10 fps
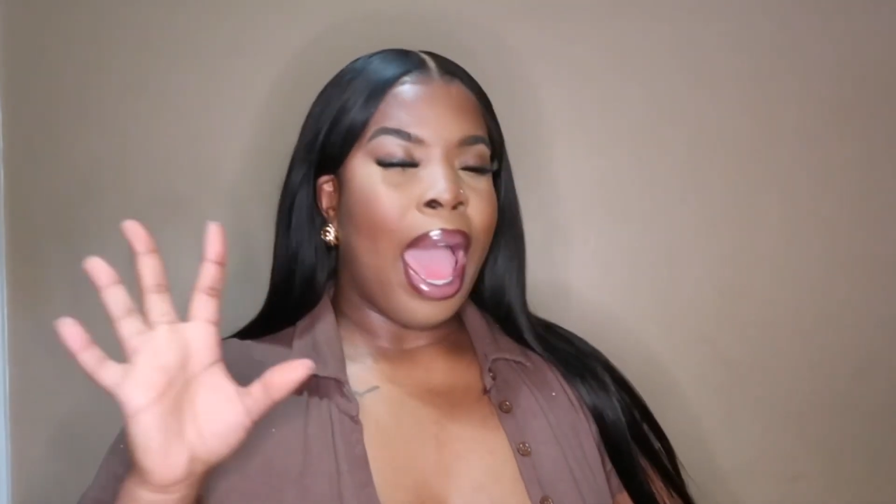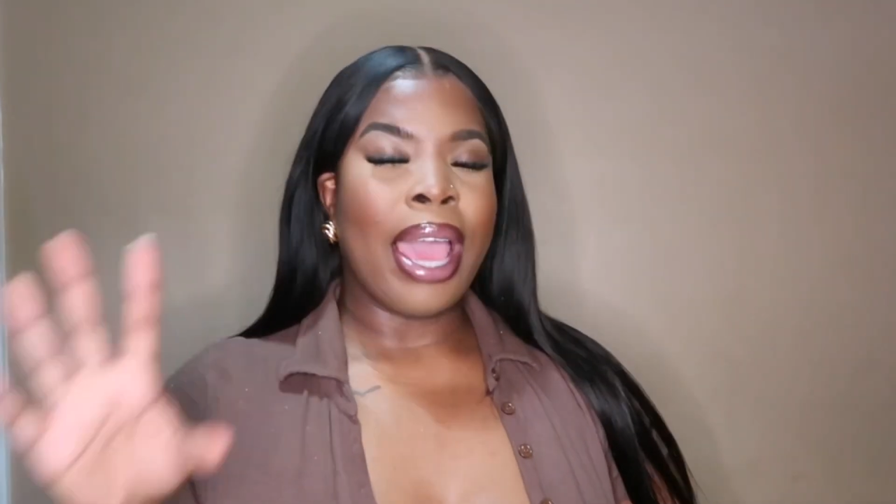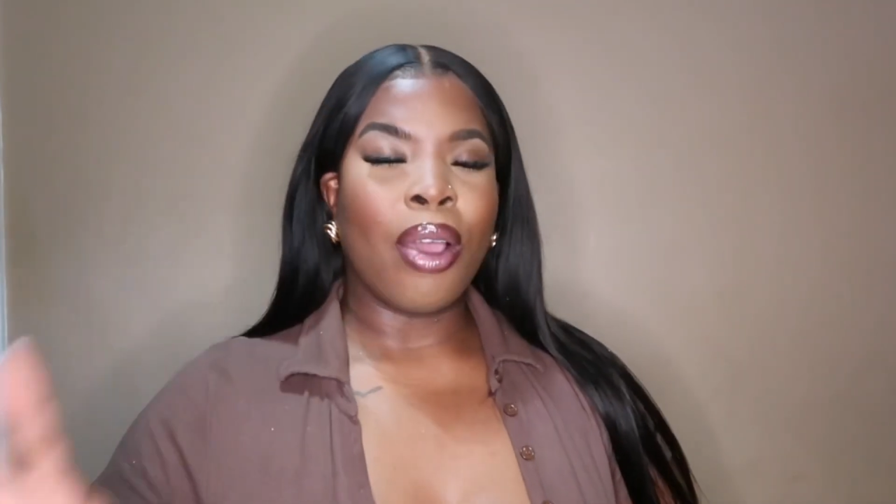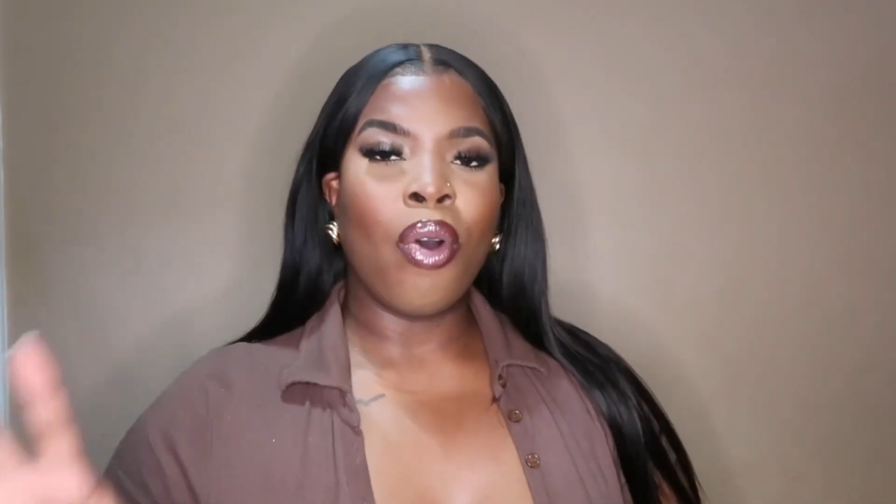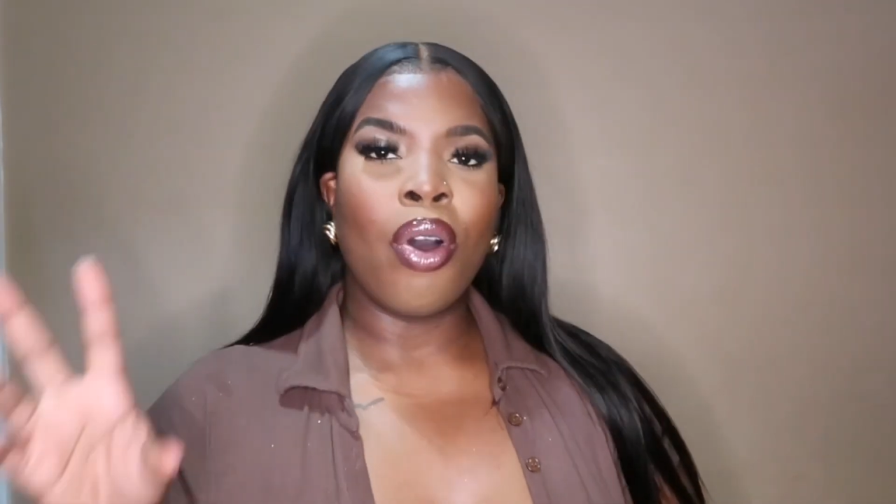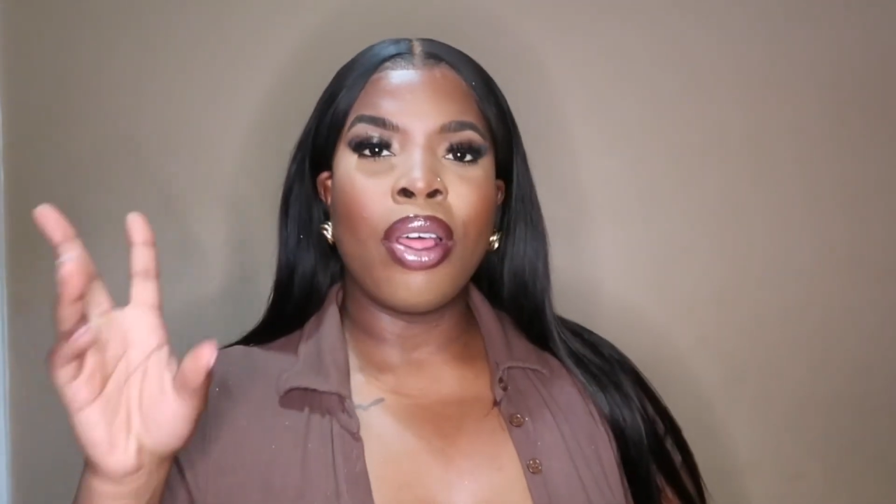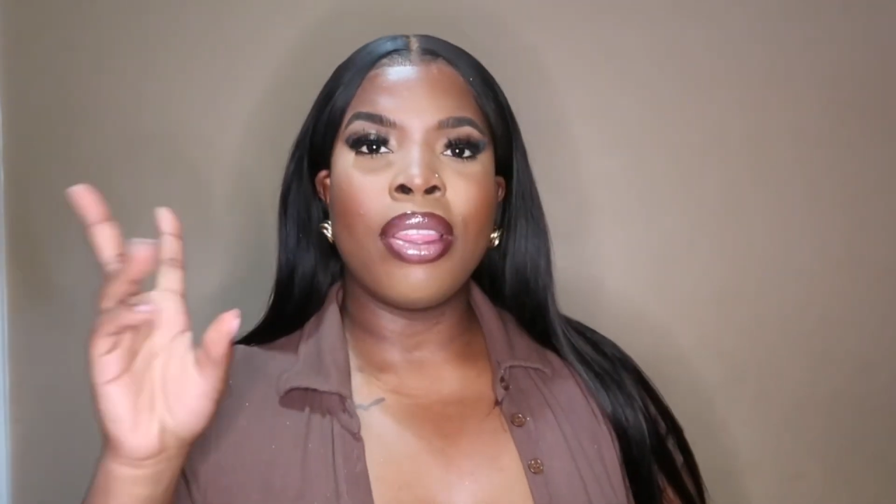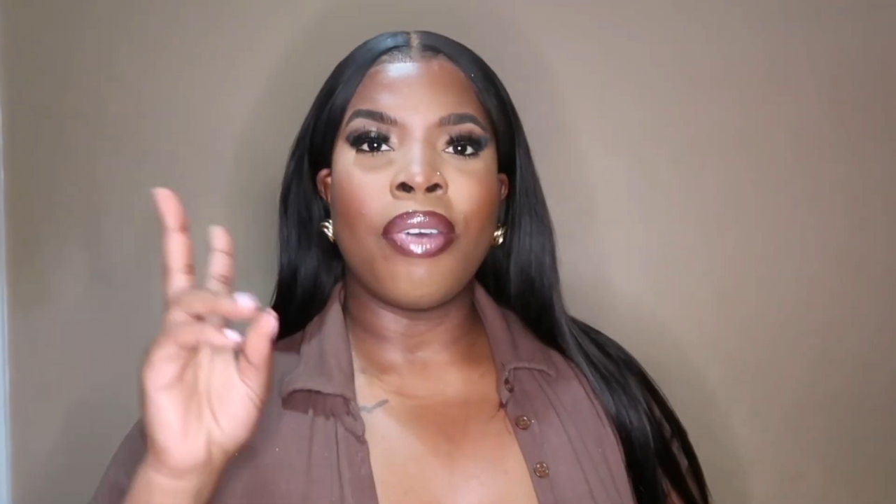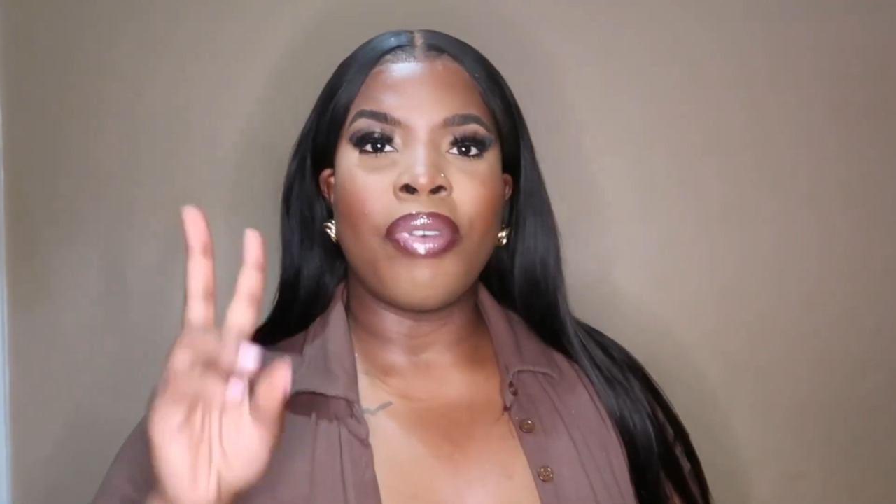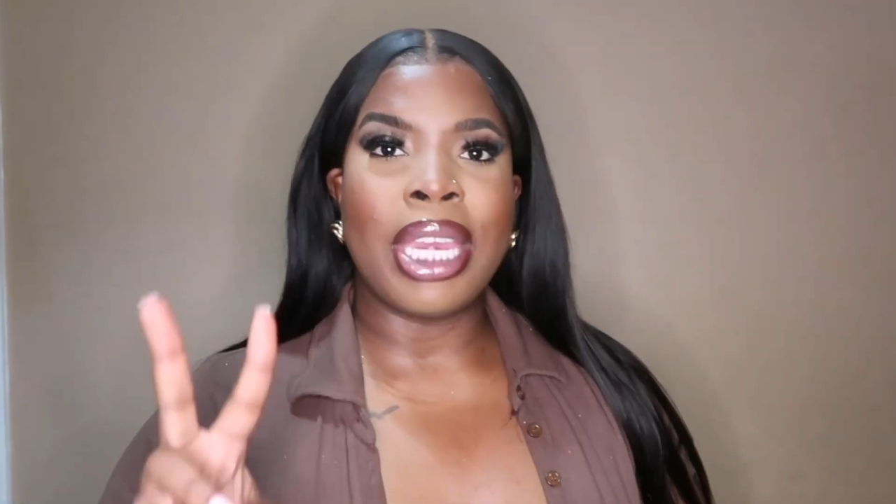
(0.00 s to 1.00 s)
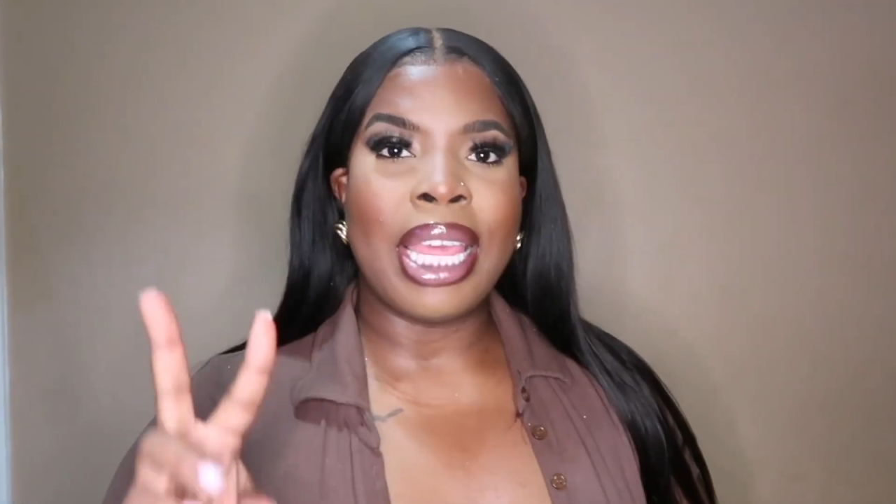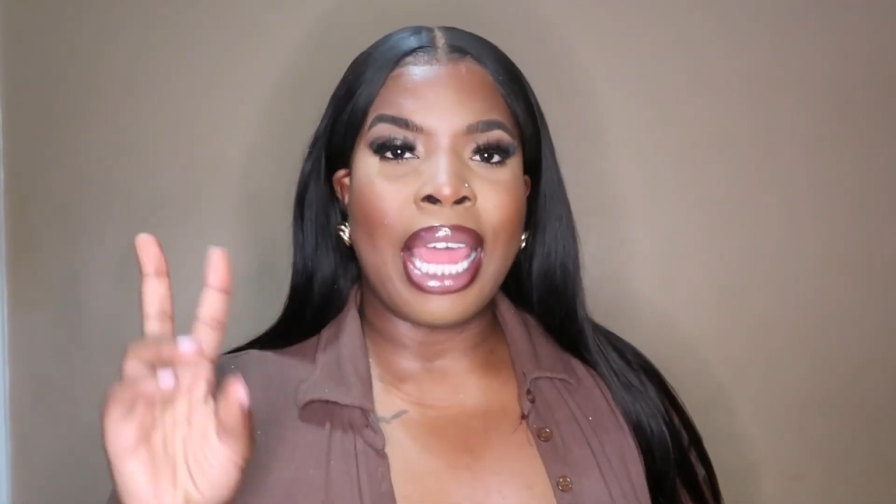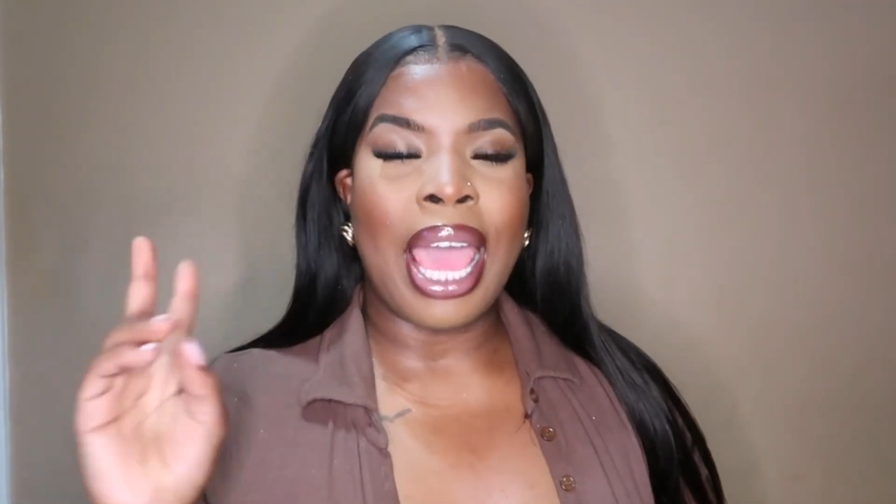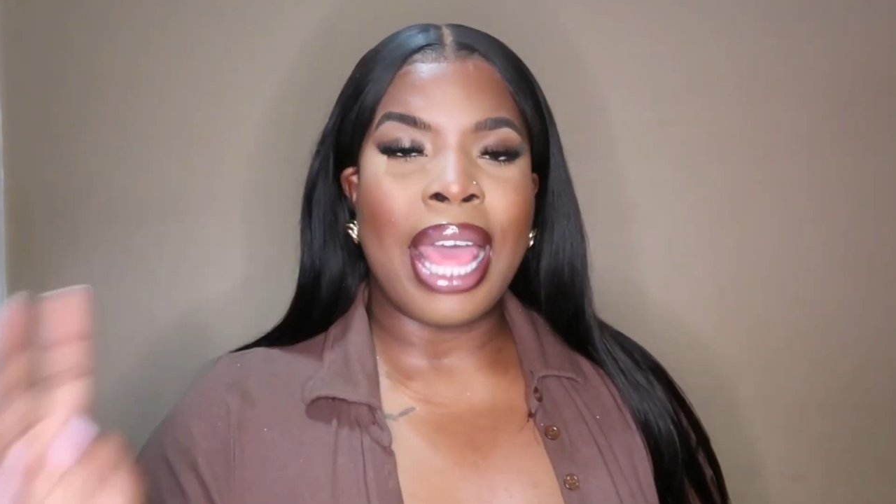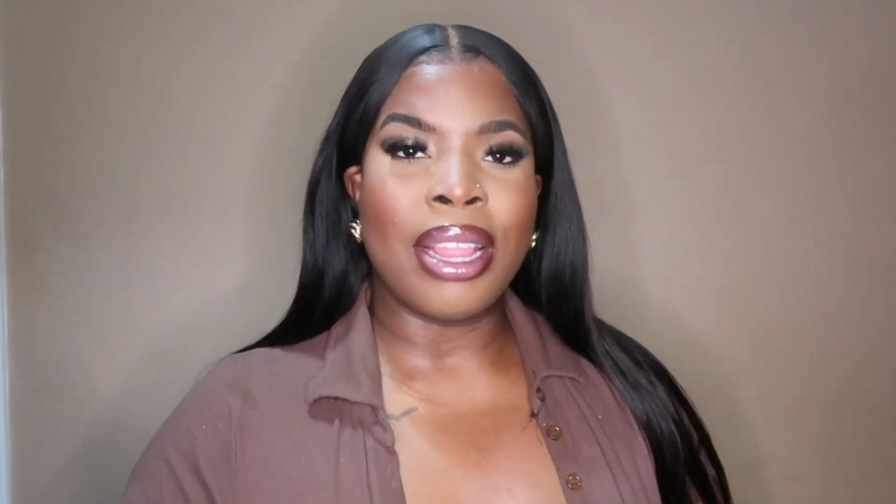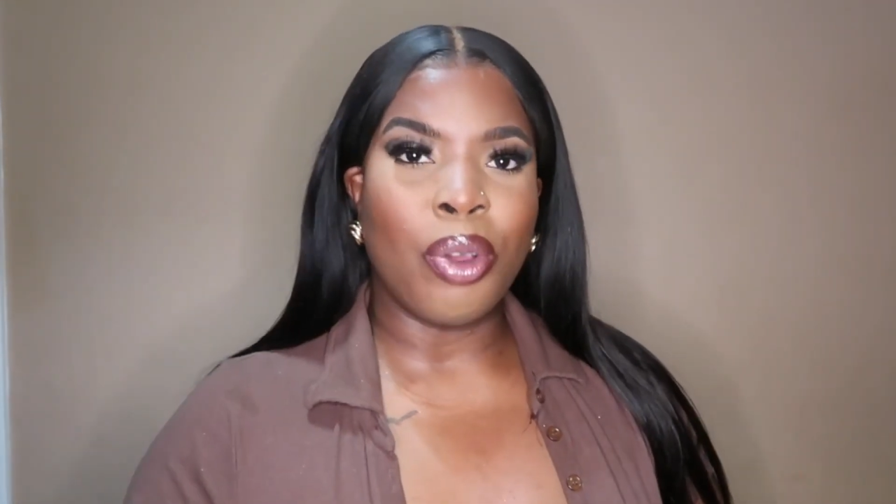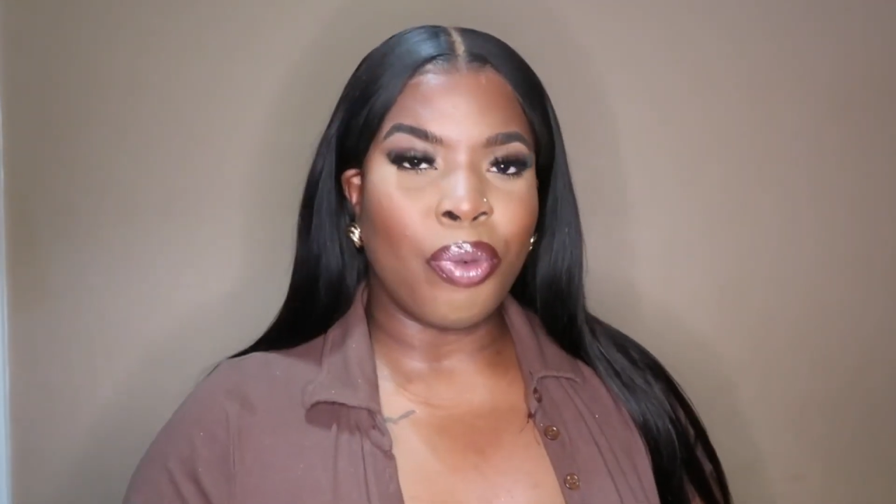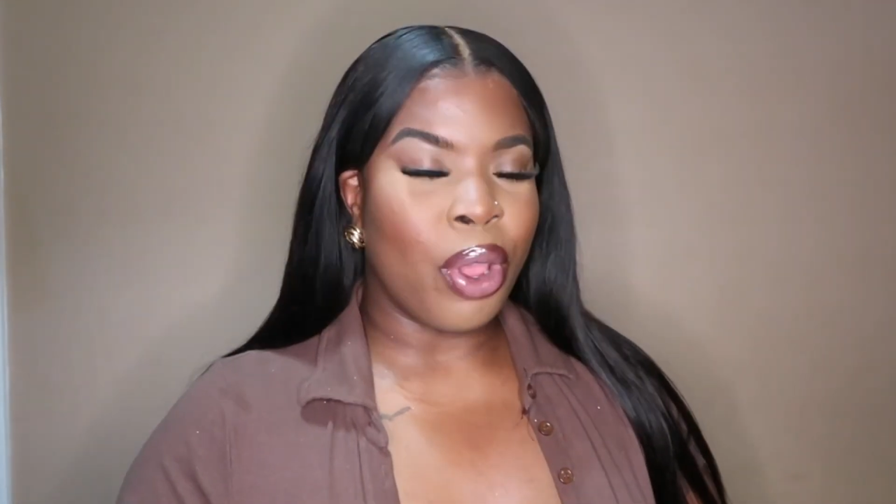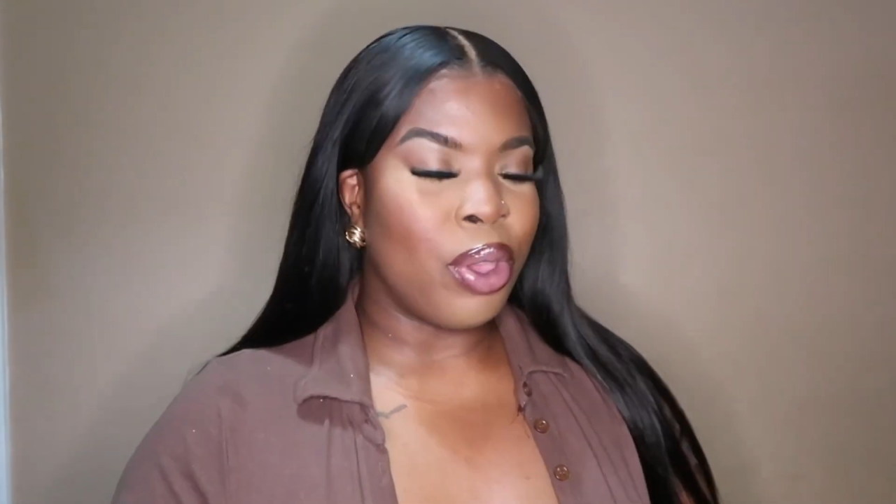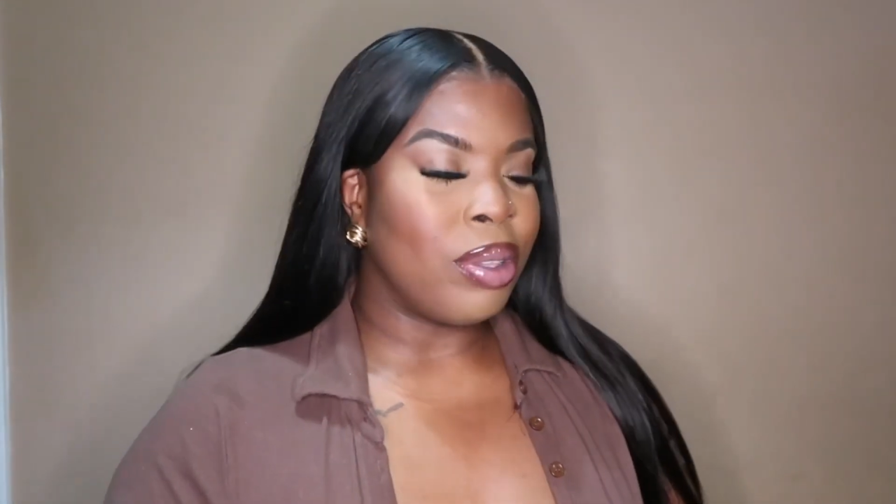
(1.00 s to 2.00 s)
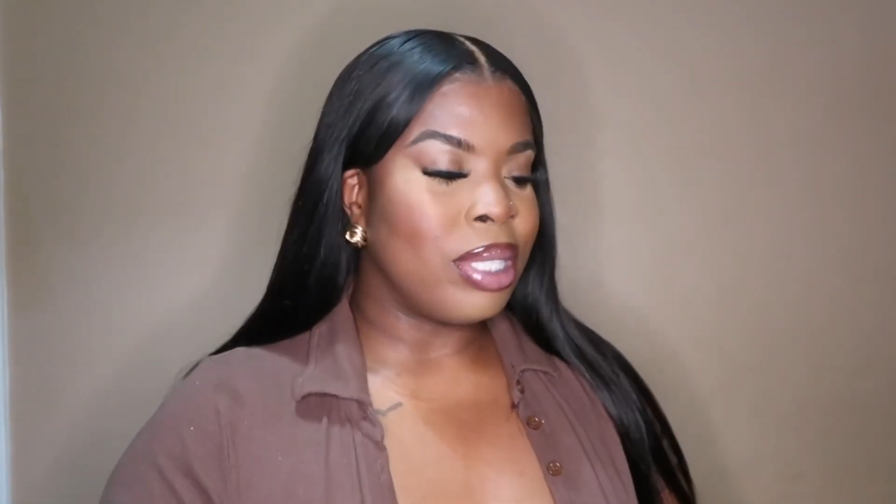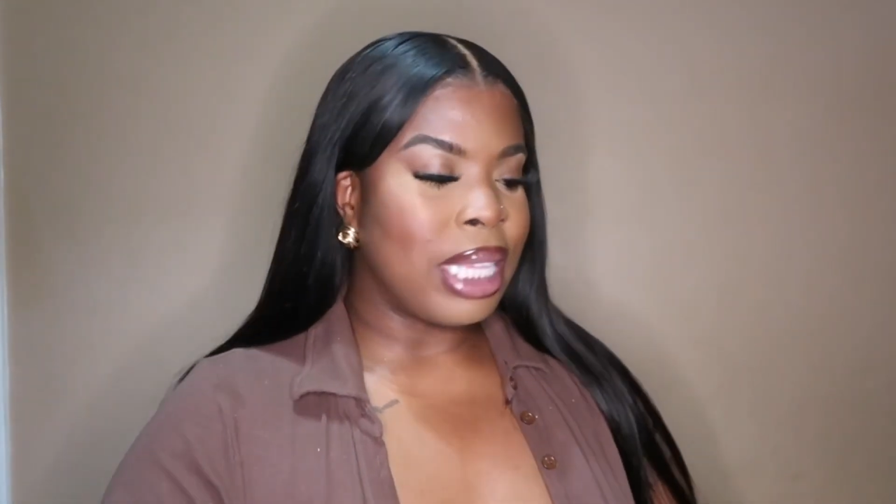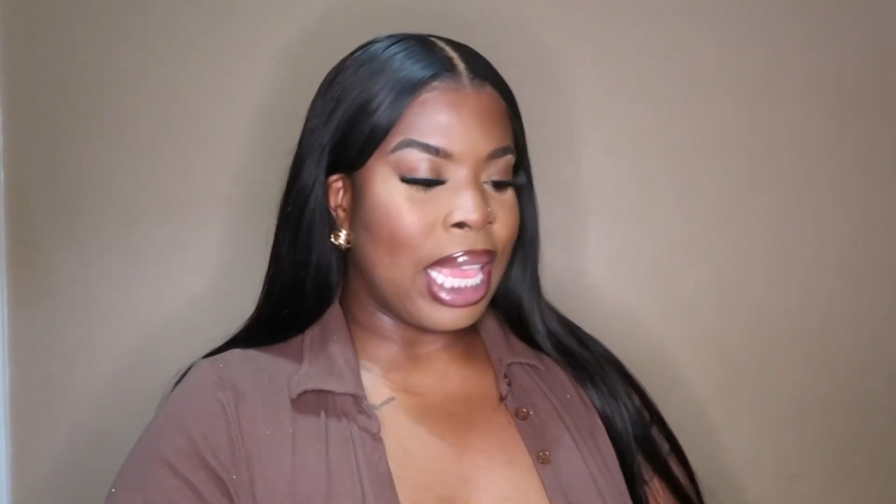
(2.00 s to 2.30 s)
I got the vanilla and the rose